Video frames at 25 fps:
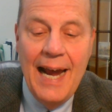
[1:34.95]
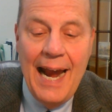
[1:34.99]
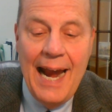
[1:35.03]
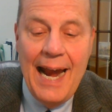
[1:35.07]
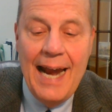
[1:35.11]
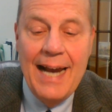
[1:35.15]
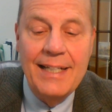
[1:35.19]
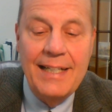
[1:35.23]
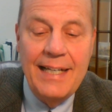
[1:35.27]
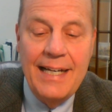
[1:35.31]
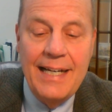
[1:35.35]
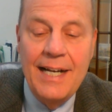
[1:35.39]

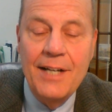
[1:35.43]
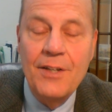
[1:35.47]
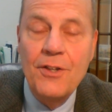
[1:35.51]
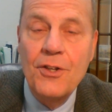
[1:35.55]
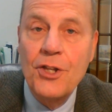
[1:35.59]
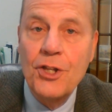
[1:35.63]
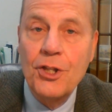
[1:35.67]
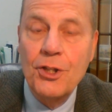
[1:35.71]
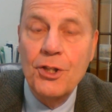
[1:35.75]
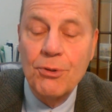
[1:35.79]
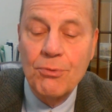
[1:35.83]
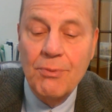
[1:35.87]
and in
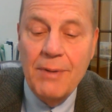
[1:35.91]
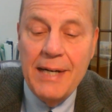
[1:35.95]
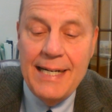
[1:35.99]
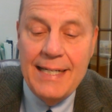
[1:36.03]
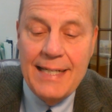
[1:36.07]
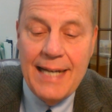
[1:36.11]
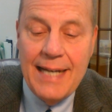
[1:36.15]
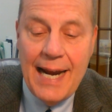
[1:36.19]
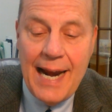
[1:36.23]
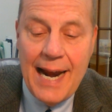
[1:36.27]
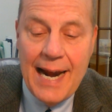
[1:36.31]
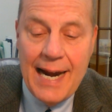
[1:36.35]
three
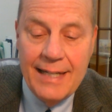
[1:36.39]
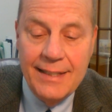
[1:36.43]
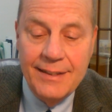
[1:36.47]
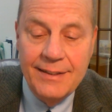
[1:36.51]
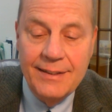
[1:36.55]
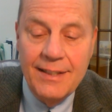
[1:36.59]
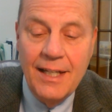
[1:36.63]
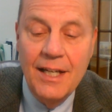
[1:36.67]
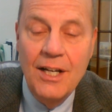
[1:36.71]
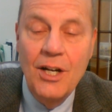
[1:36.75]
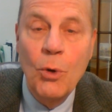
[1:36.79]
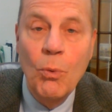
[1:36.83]

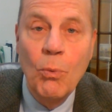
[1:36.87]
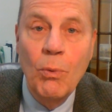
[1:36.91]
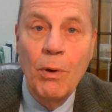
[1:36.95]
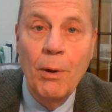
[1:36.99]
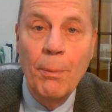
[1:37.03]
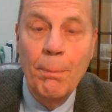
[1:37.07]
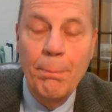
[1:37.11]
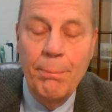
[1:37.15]
days will